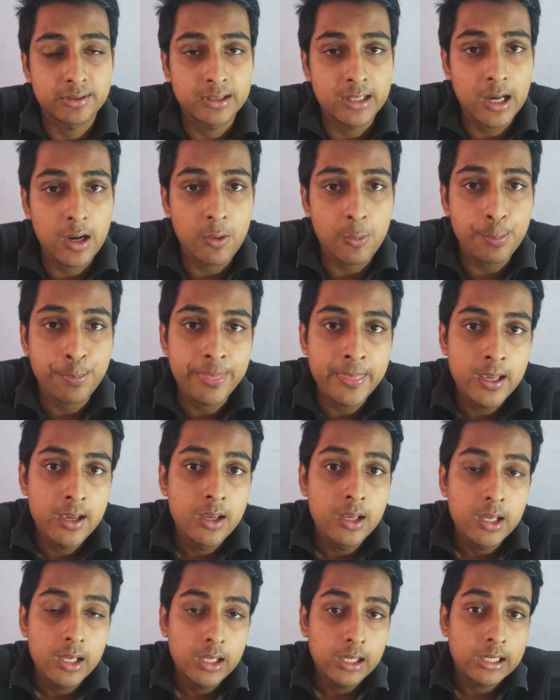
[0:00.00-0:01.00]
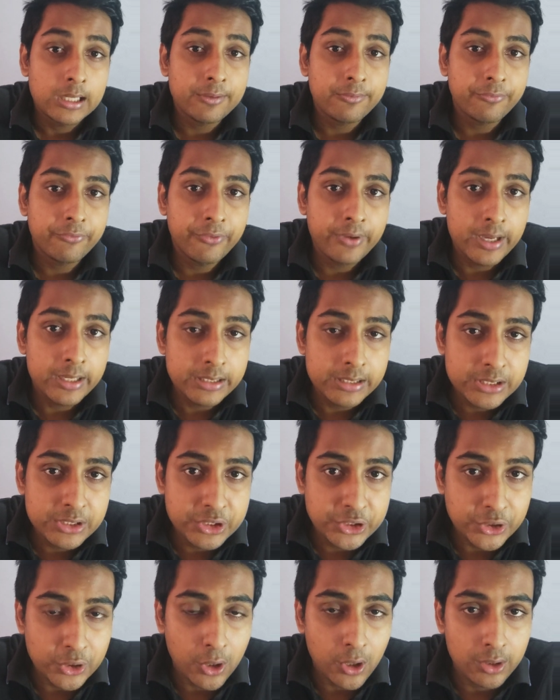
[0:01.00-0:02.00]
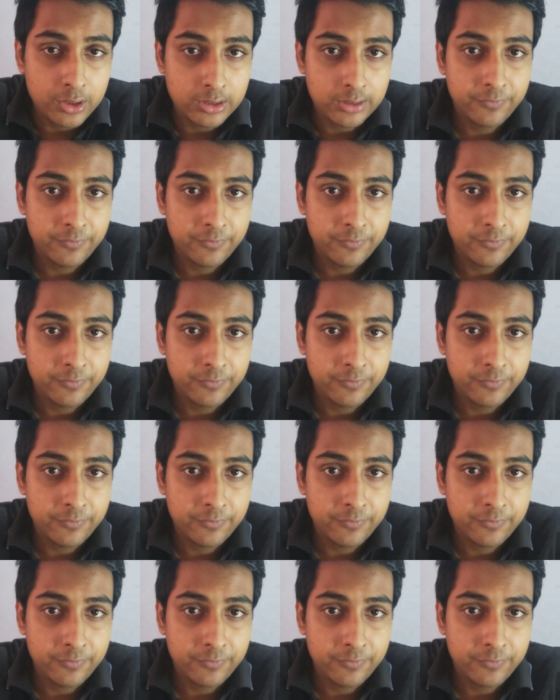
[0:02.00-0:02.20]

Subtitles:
Now, in very short,